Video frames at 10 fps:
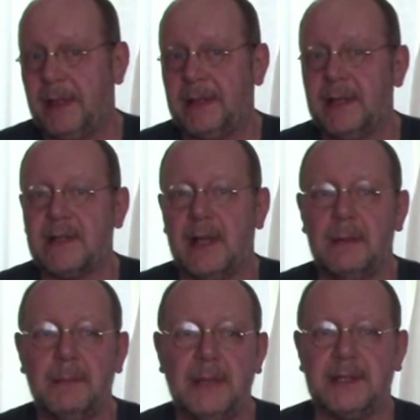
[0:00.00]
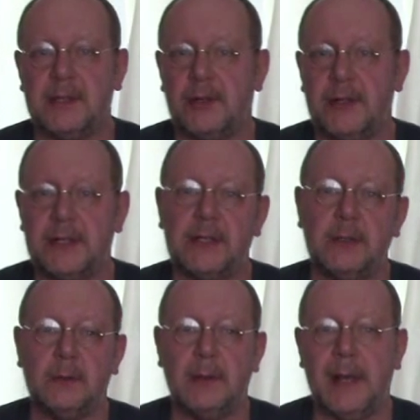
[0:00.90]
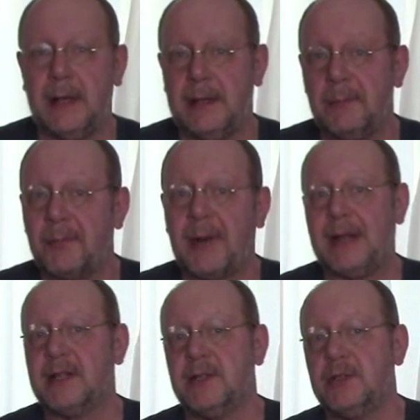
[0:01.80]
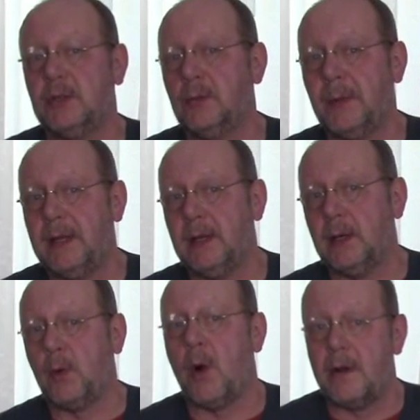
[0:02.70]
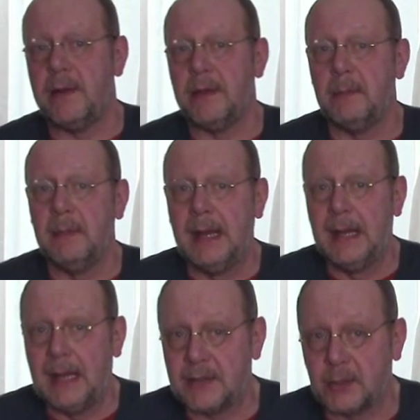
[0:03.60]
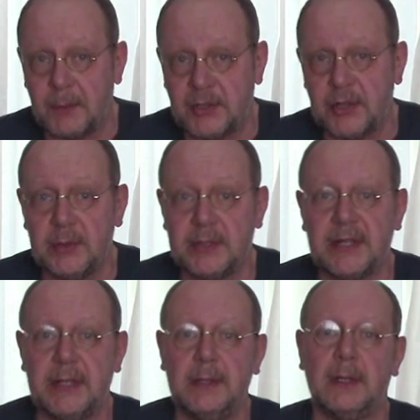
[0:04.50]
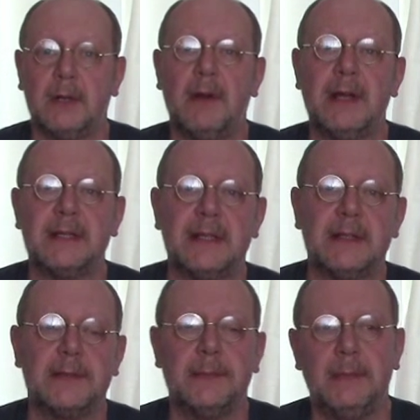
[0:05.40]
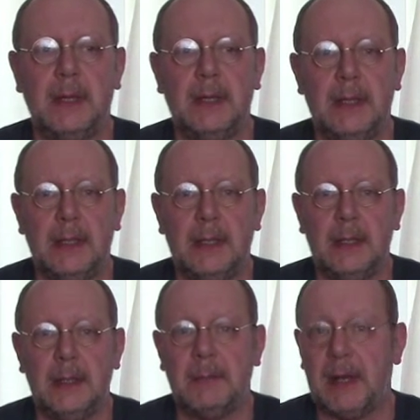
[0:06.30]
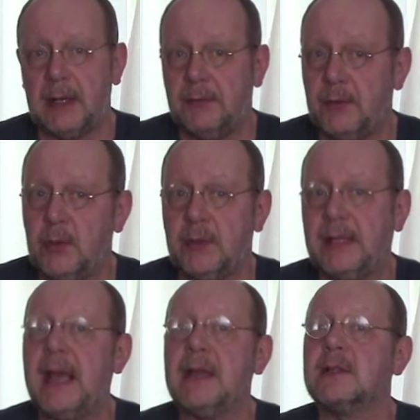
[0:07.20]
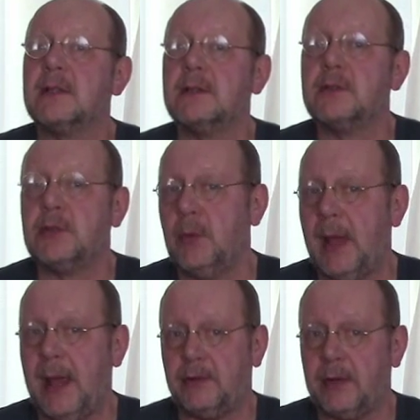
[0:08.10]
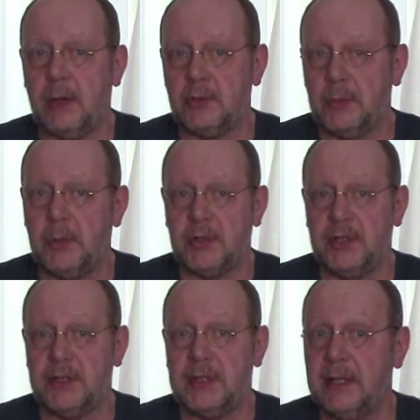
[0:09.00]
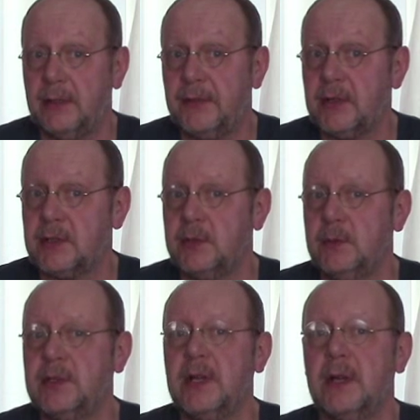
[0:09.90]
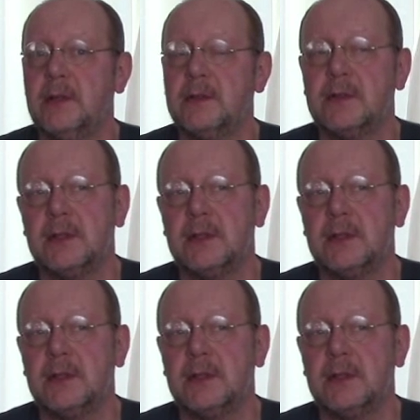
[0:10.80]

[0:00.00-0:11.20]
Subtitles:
these up isn't critical, and in practice you'll be acquiring them as opportunity arises. But if you could get 2 agriculture pushes in the first 2 turns,